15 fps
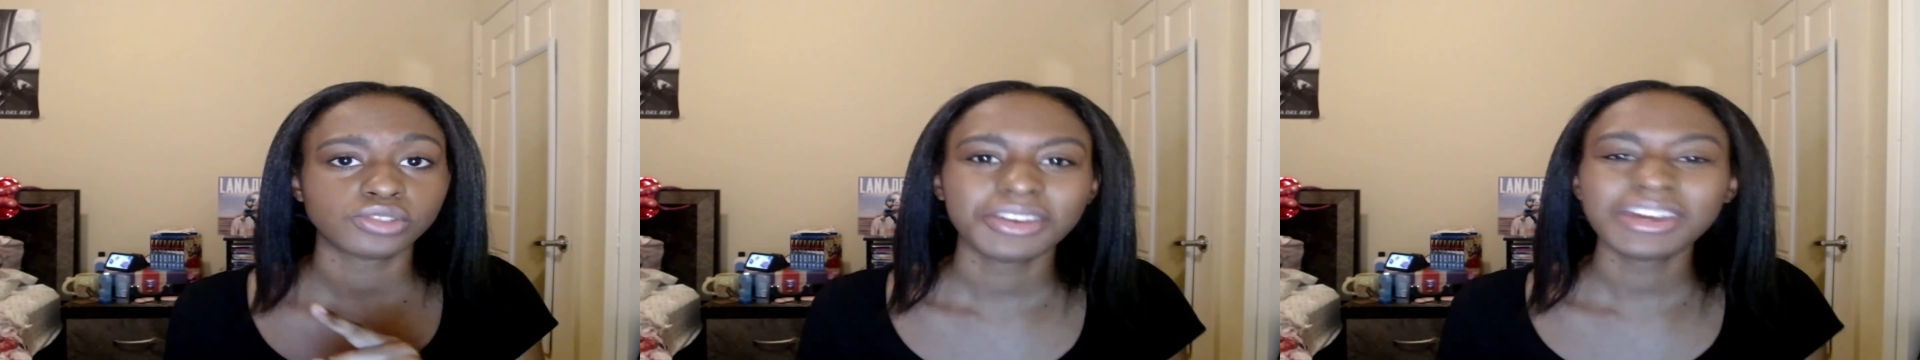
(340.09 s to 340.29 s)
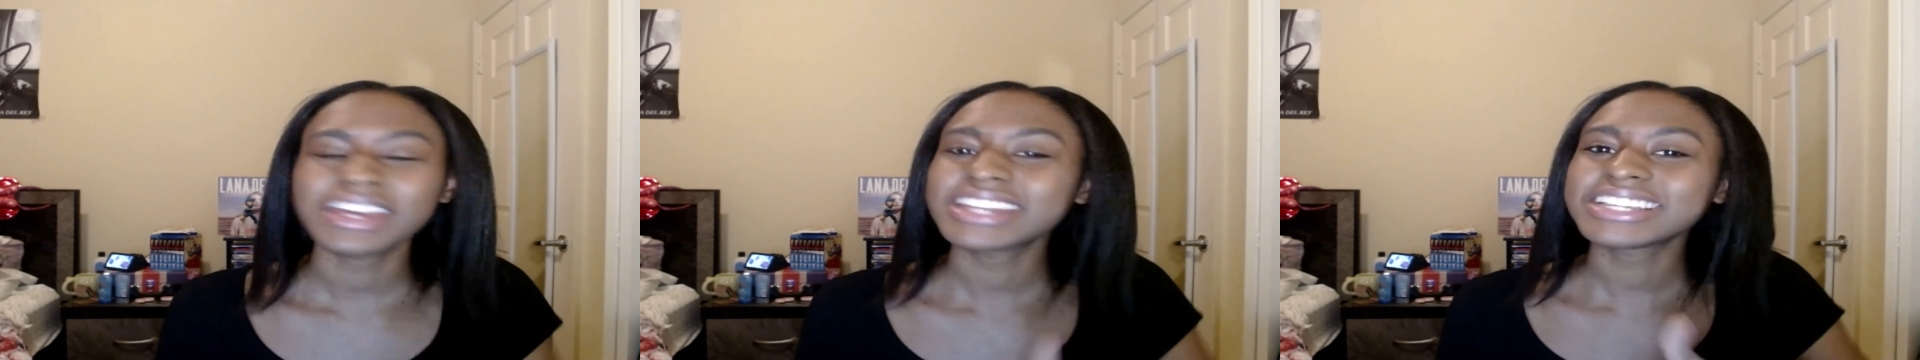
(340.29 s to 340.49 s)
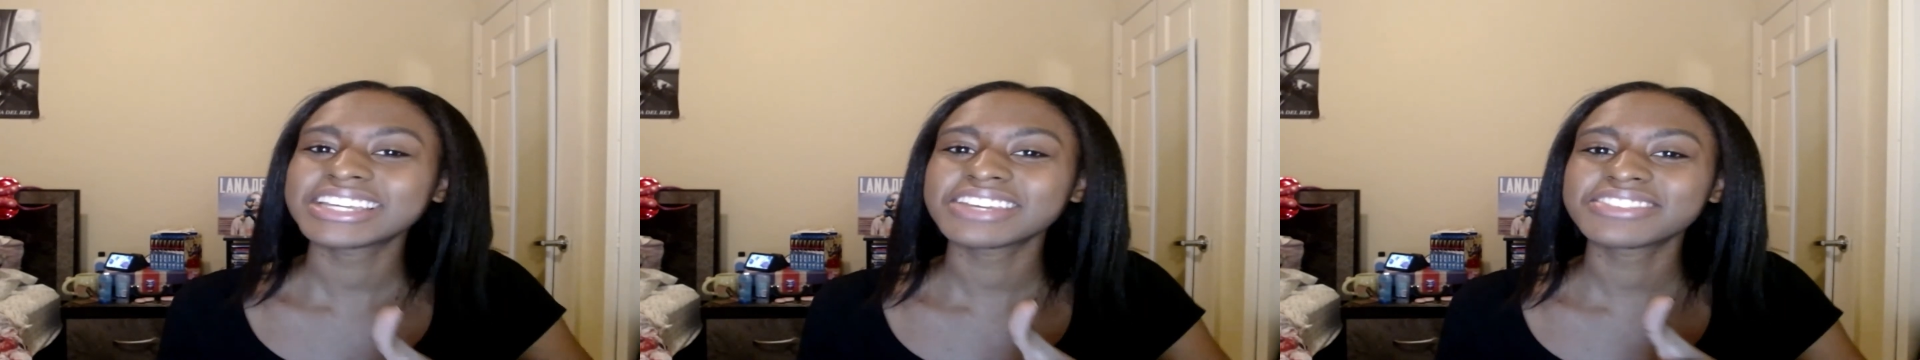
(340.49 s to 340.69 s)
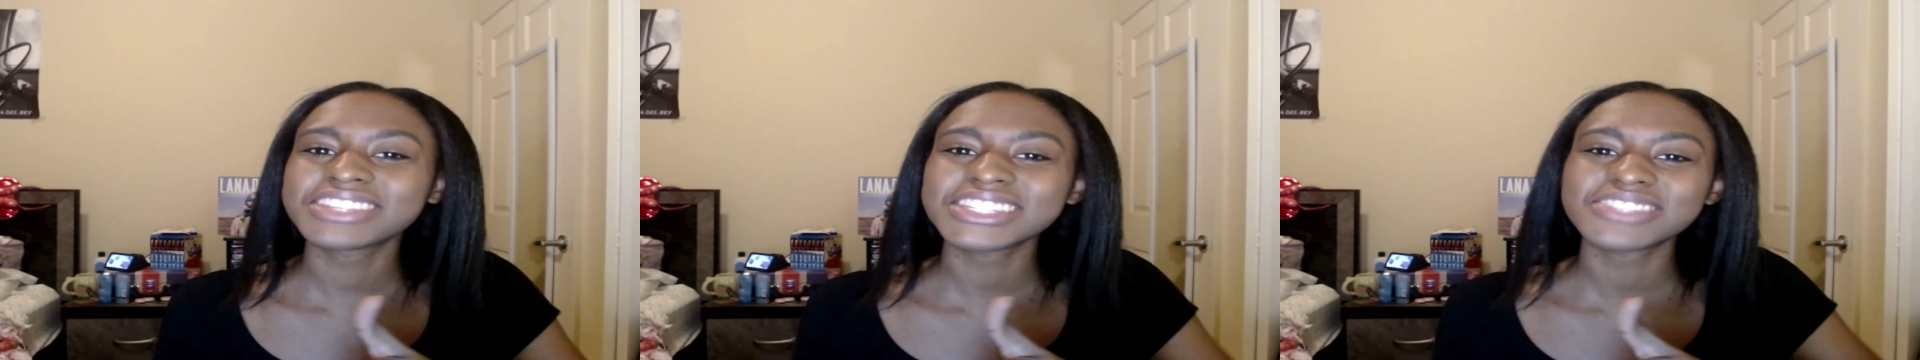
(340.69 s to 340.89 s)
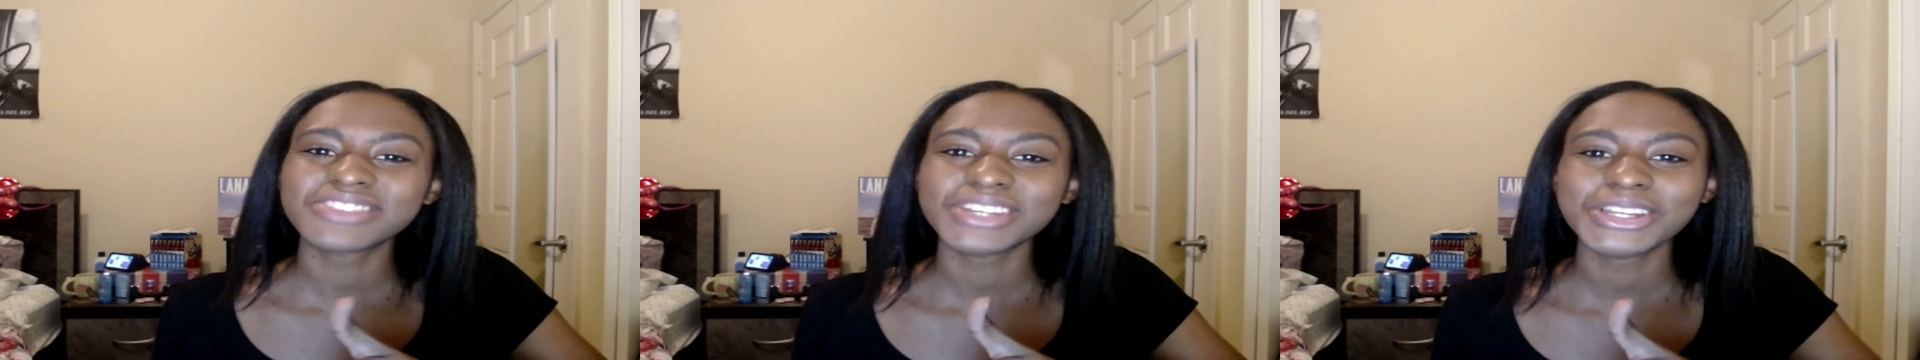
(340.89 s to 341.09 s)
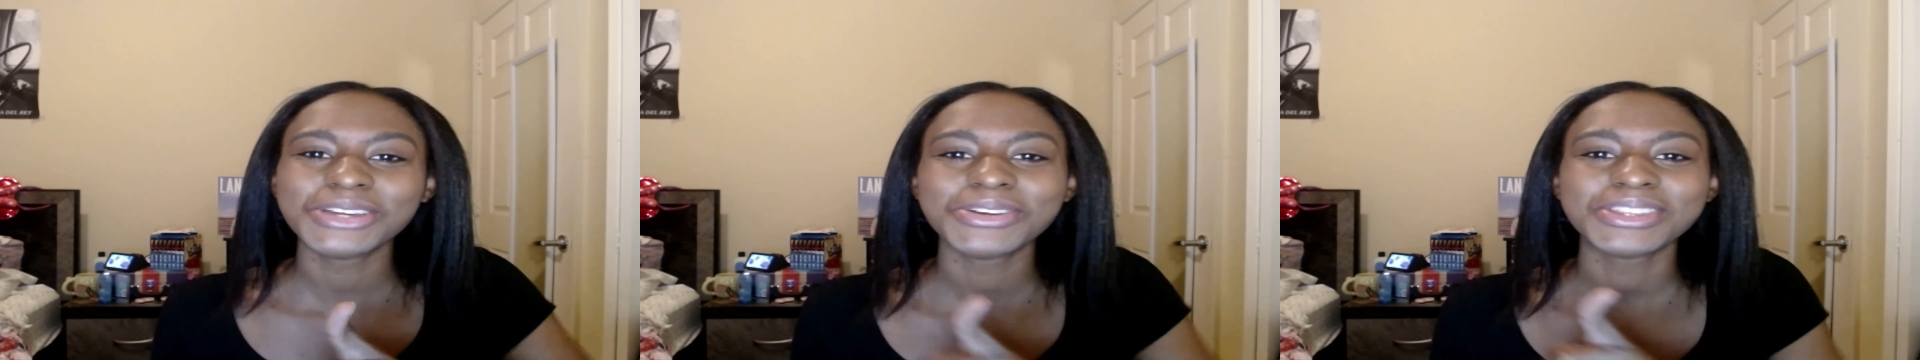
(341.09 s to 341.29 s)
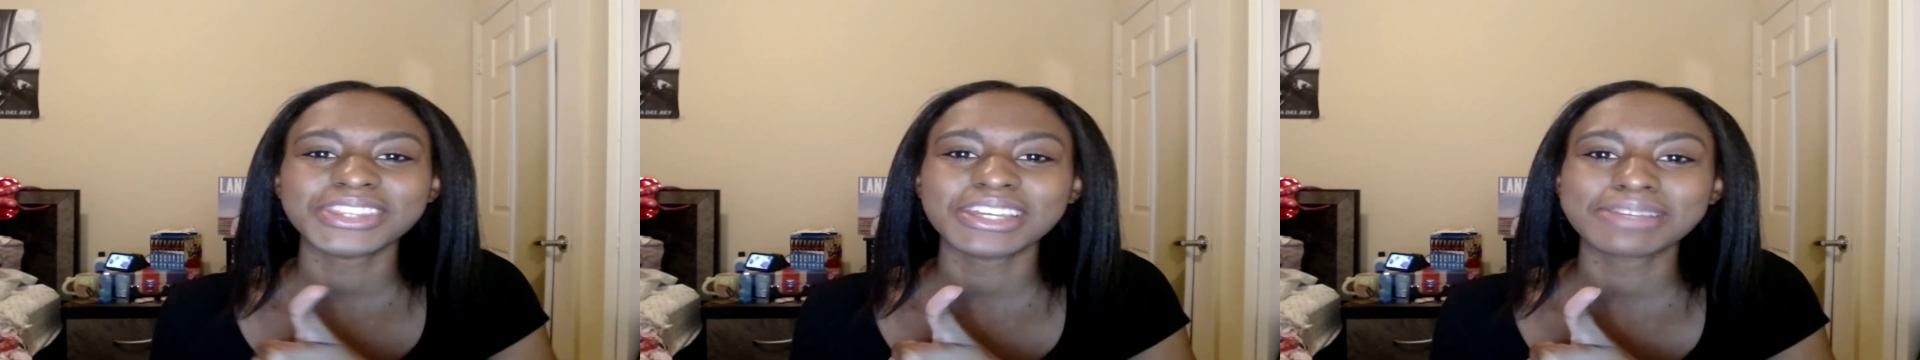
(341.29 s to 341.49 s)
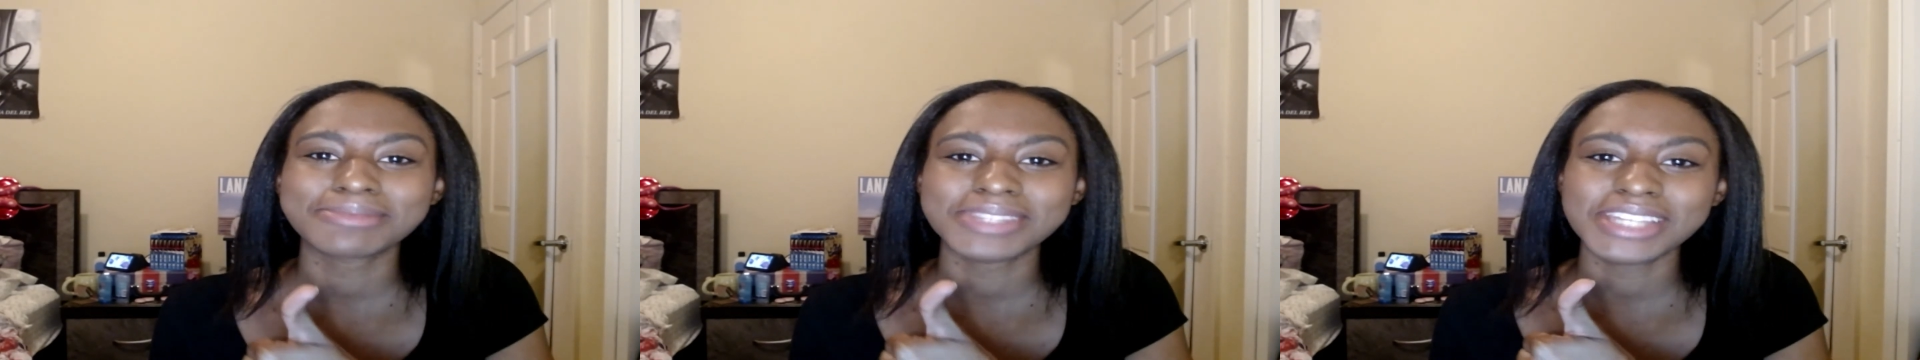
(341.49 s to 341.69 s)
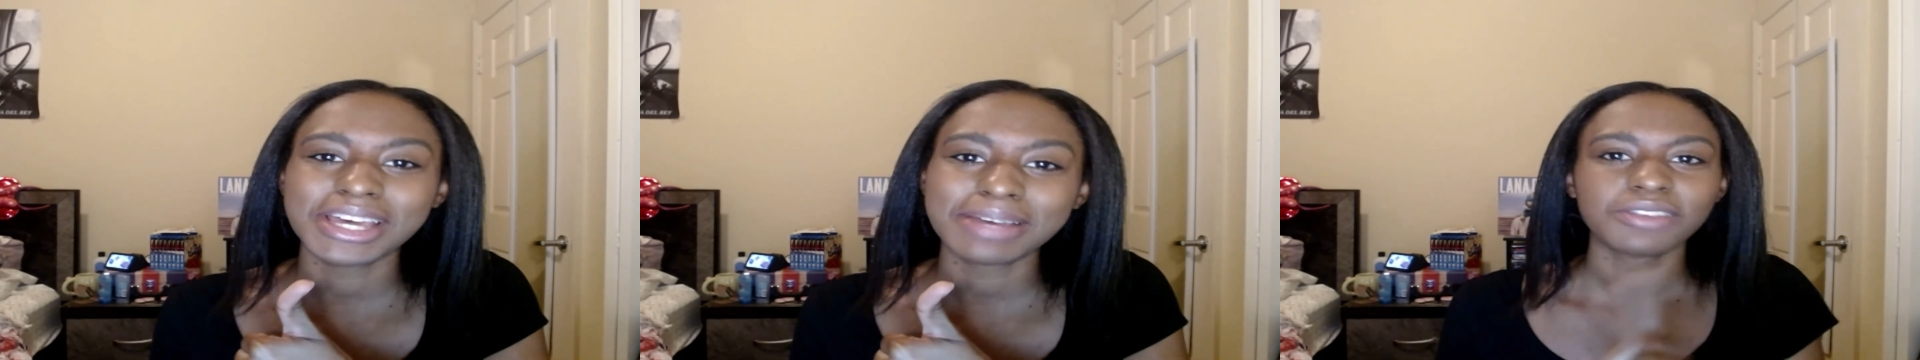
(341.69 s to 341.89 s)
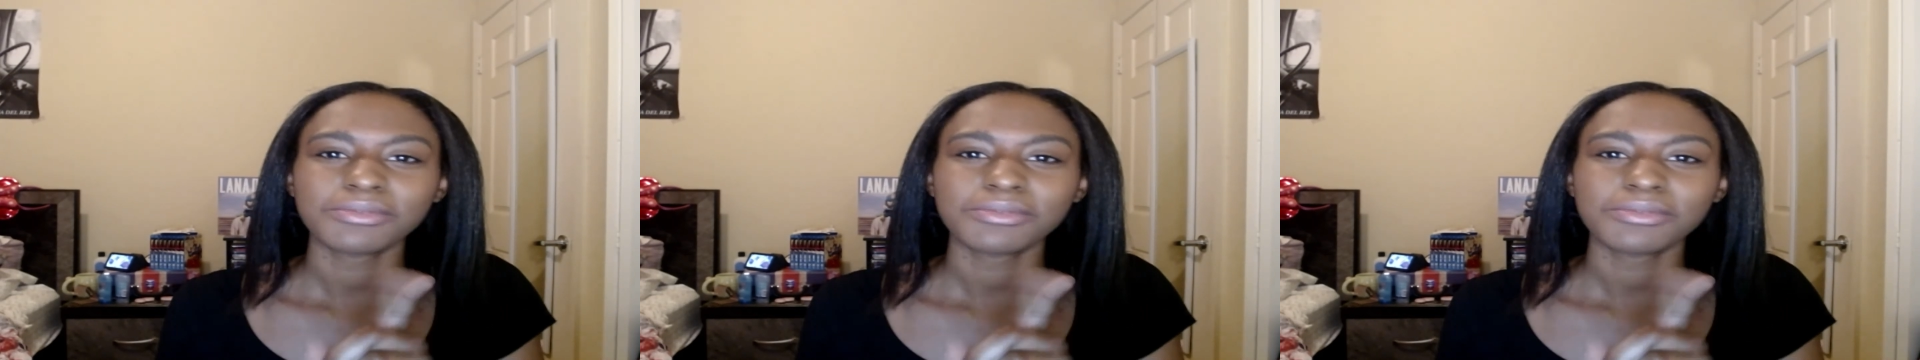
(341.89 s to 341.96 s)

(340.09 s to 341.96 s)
Go ahead and give this video a thumbs up,